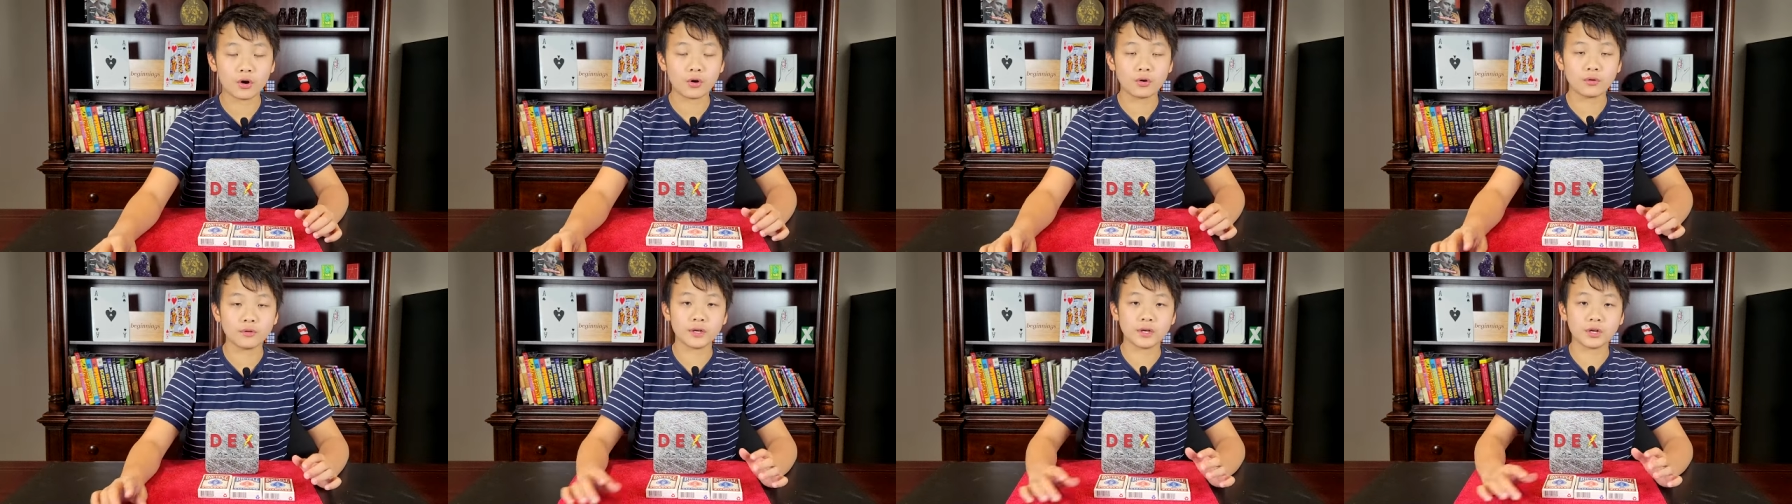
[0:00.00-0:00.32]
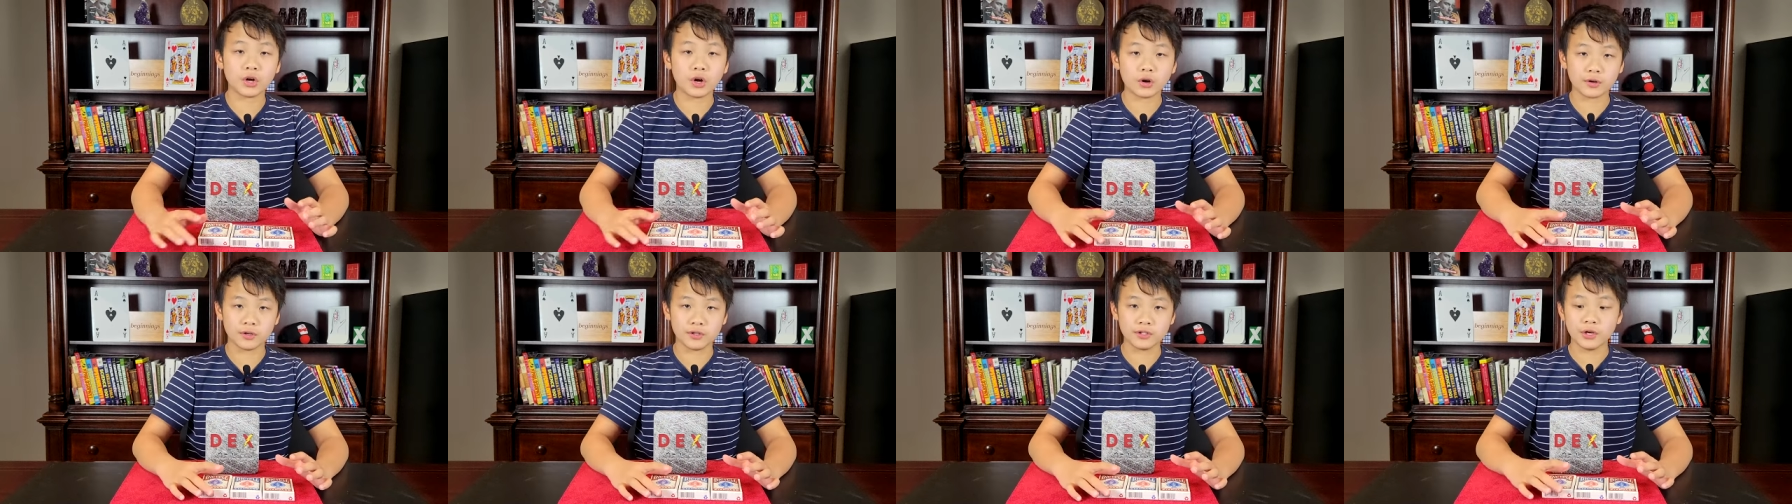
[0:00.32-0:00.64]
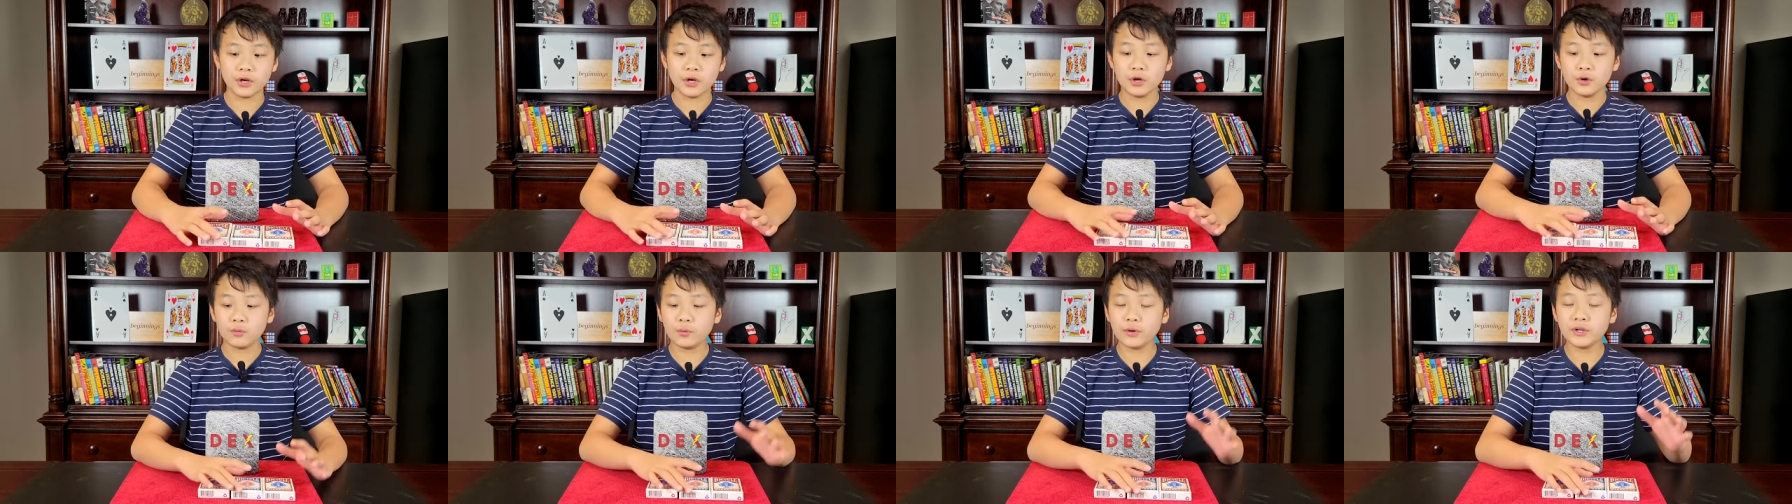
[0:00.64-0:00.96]
all the cards,
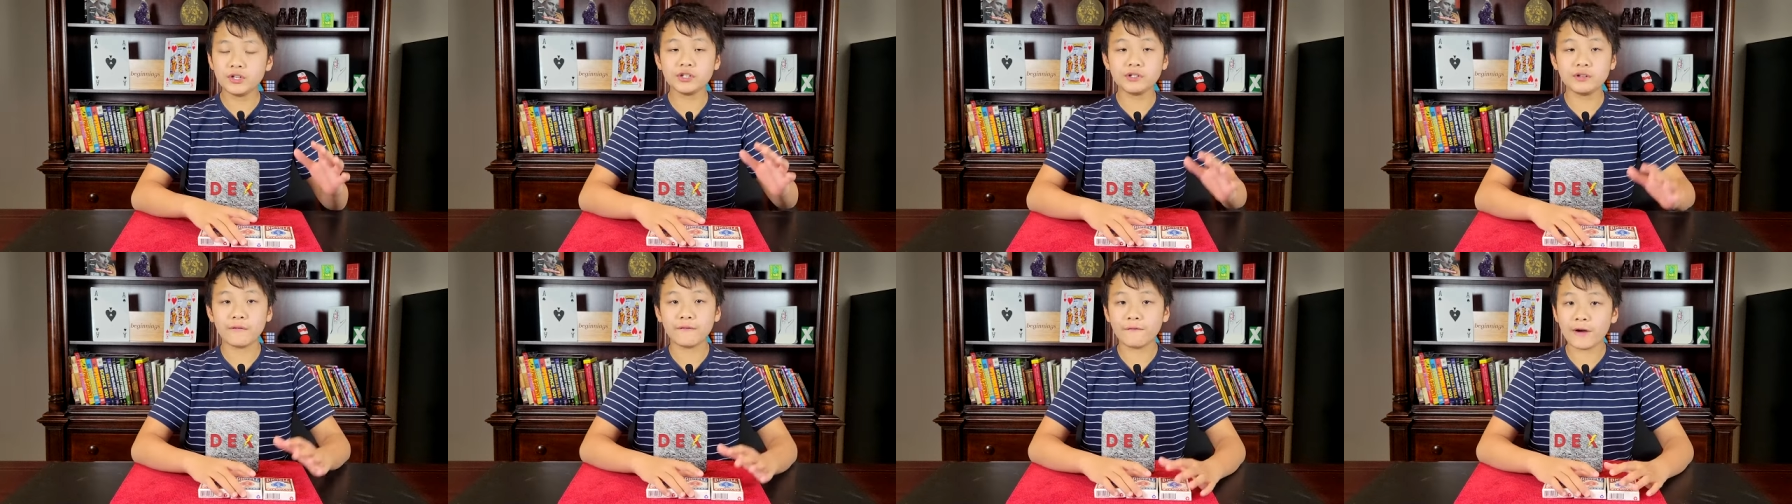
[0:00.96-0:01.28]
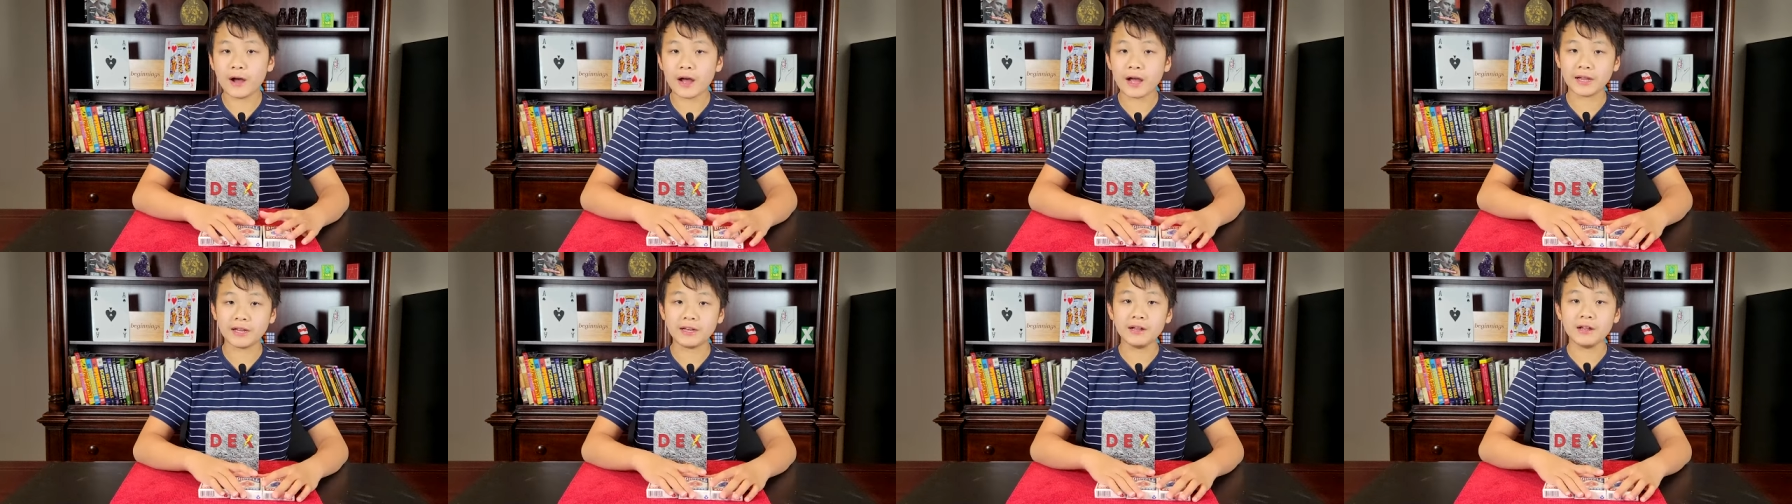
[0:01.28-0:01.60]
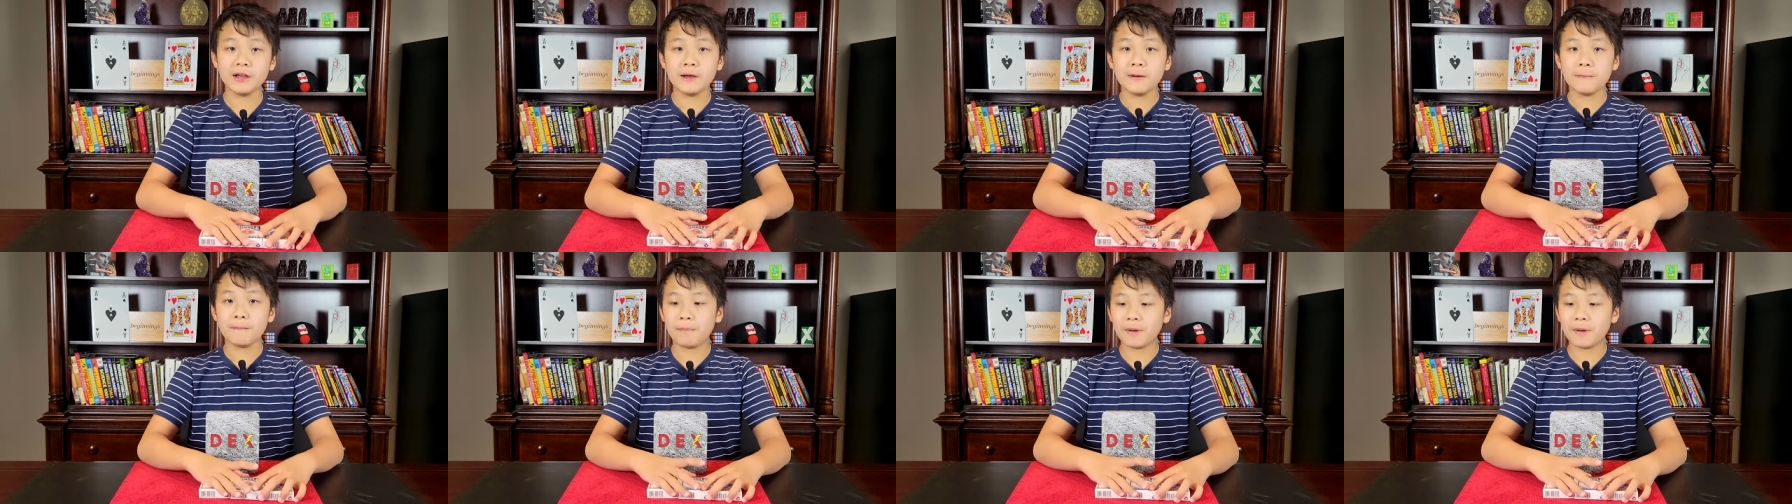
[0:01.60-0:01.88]
which is fine,